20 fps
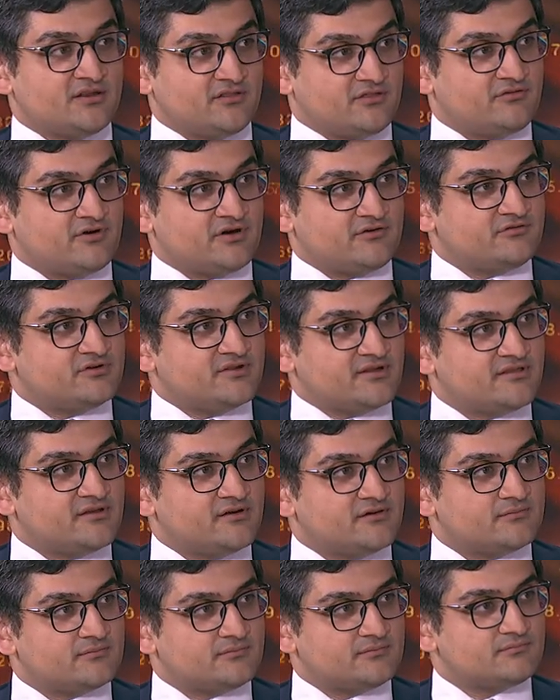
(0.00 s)
and threat for
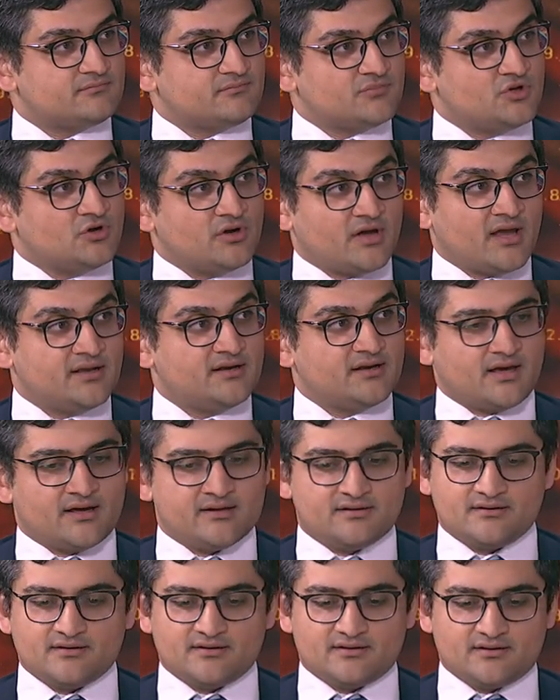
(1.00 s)
lithium, you know,
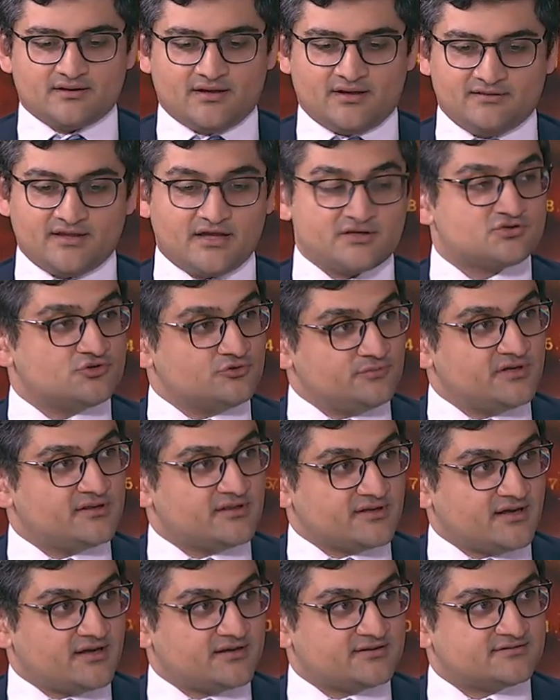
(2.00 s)
and that should be the
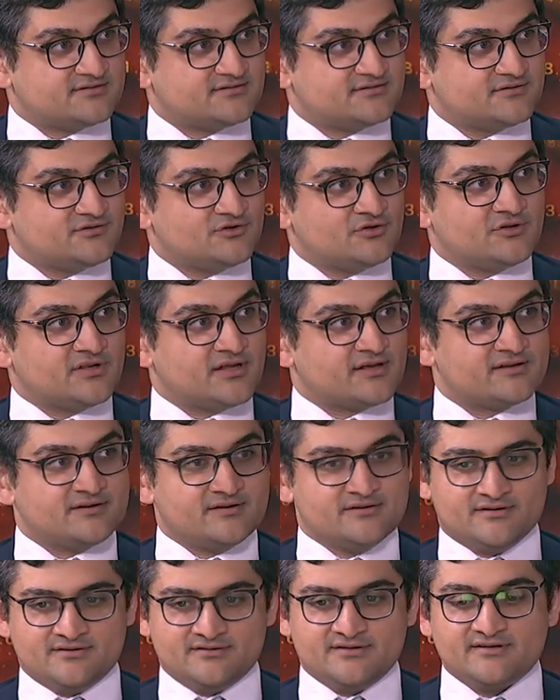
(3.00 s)
case. You know, like yep.
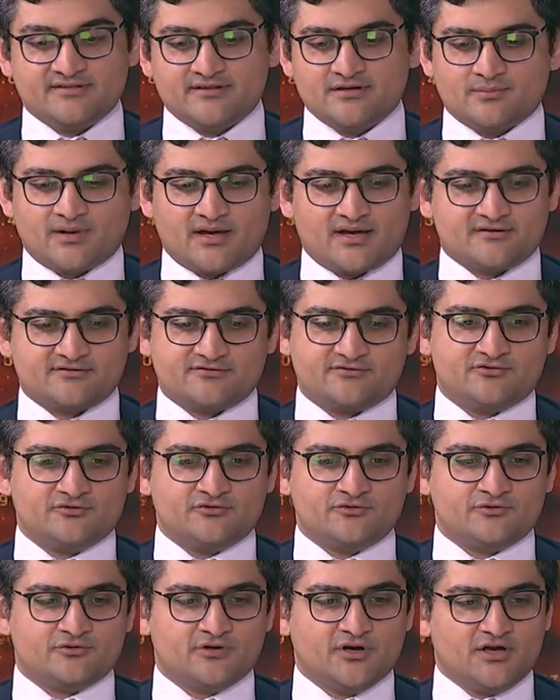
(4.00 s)
lithium has
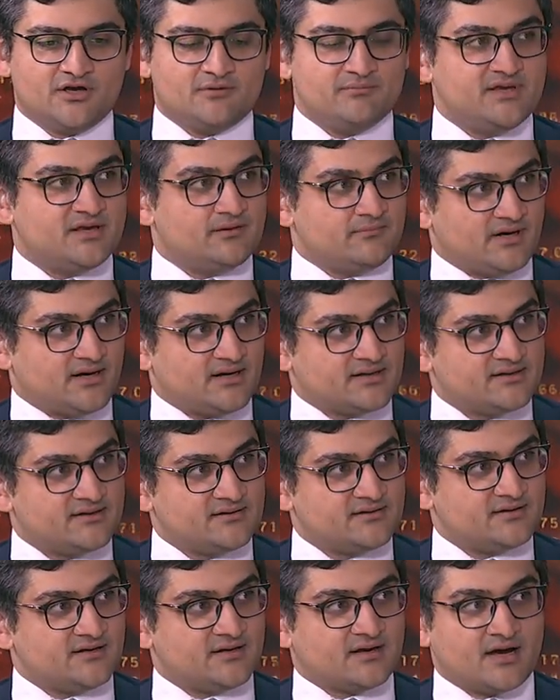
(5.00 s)
to be a
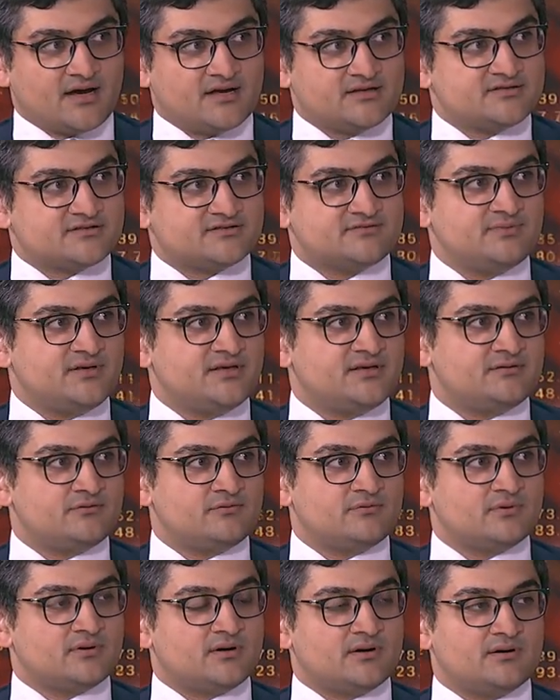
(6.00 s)
market. It can't just be,
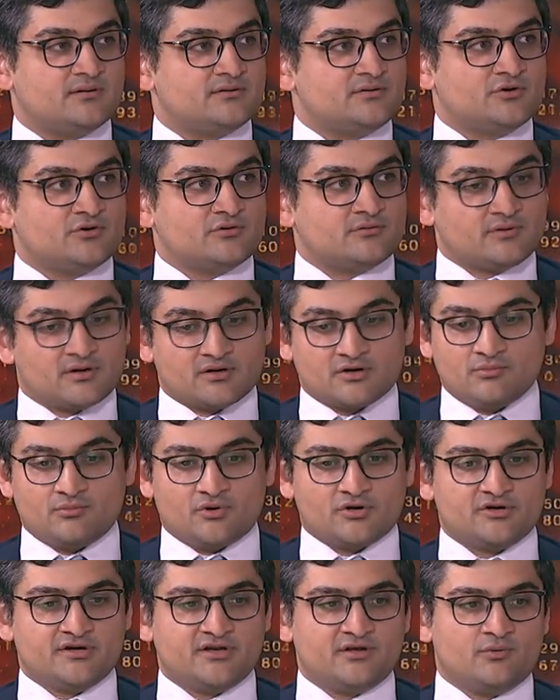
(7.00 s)
you know, a
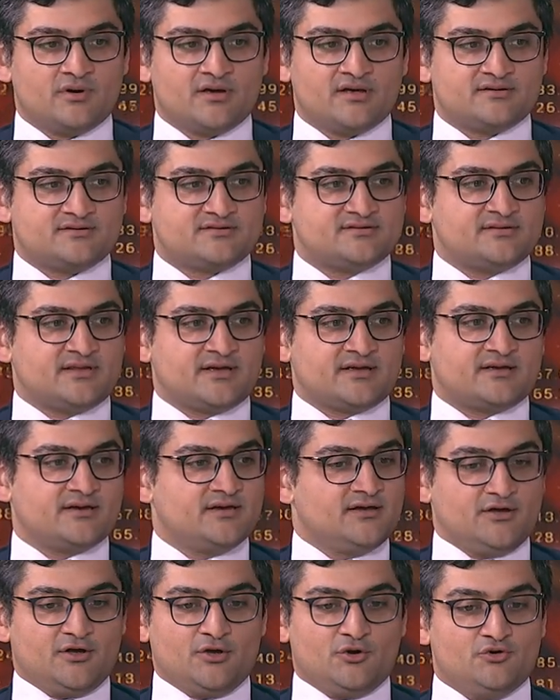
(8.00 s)
commodity where it's like
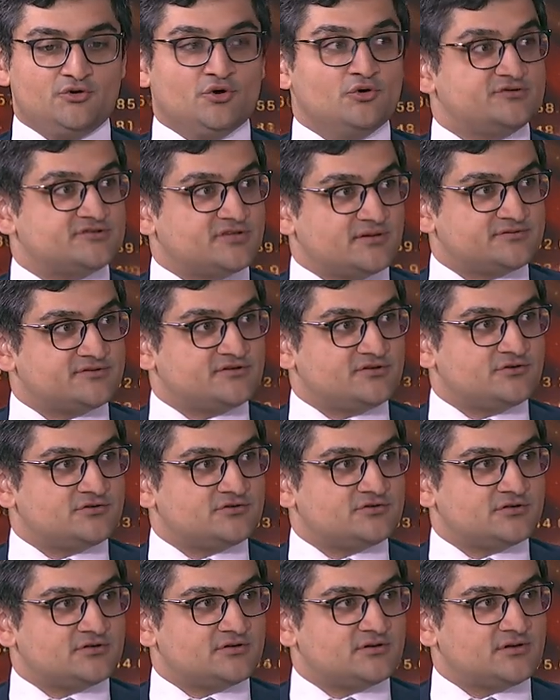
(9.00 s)
no
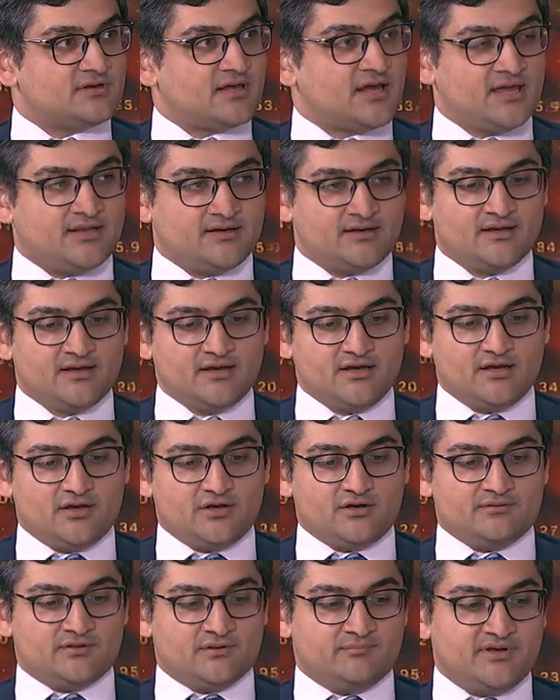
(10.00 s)
substitution. And
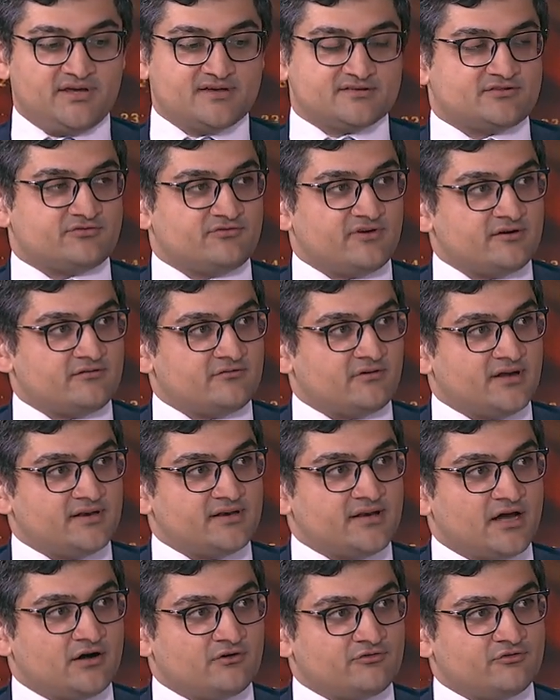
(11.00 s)
the biggest threat right
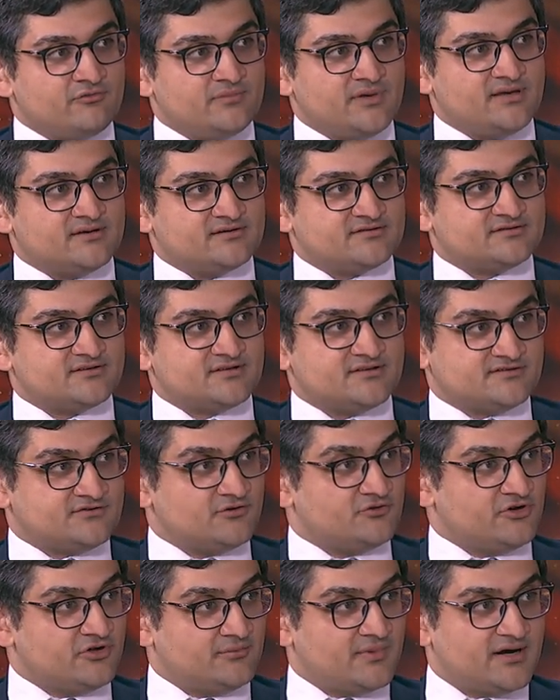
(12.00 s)
now for me is
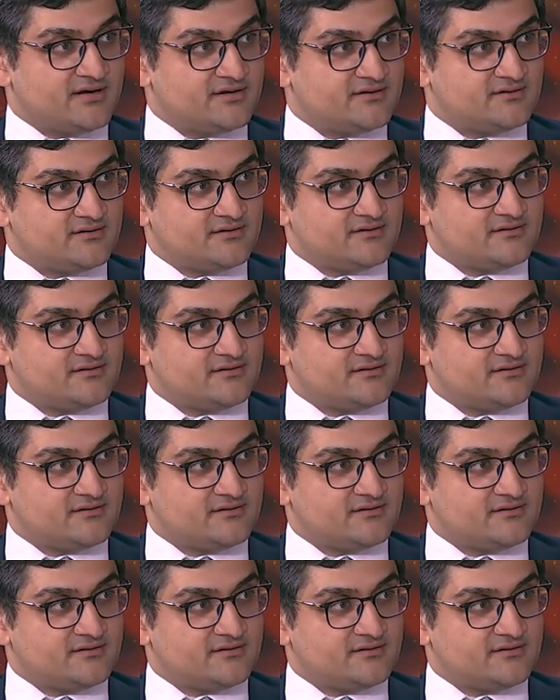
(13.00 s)
sodium ion,